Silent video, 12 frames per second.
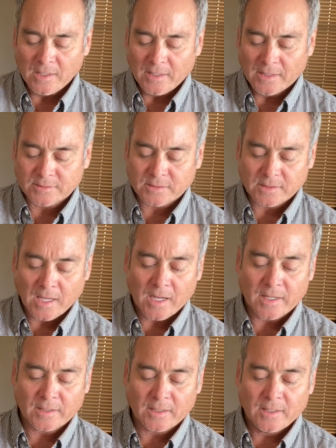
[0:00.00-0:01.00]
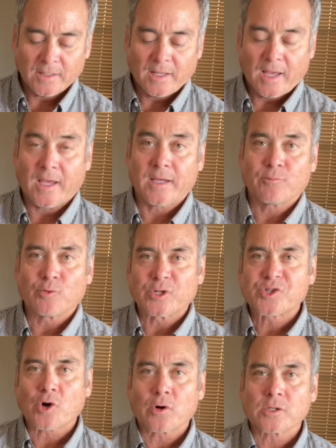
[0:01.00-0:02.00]
it's got a
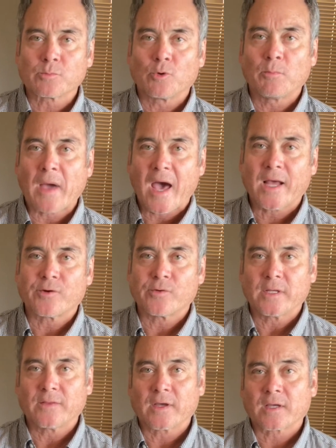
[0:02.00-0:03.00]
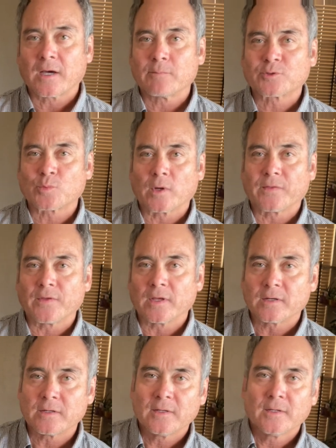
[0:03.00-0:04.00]
rechargeable battery that comes with it.